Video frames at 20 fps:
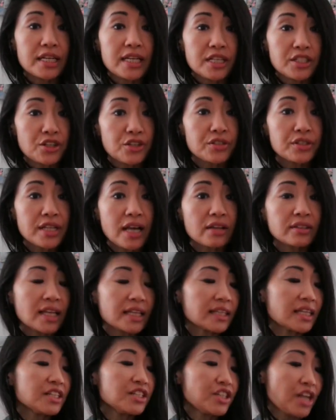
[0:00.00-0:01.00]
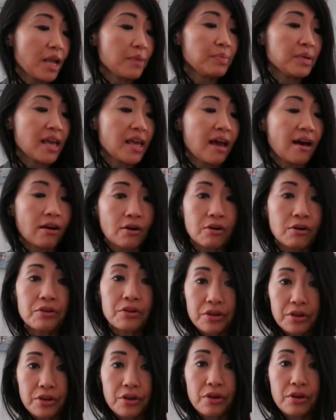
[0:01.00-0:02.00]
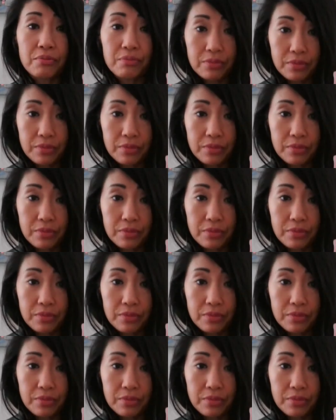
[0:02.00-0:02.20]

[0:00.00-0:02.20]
and it turns out that the JBL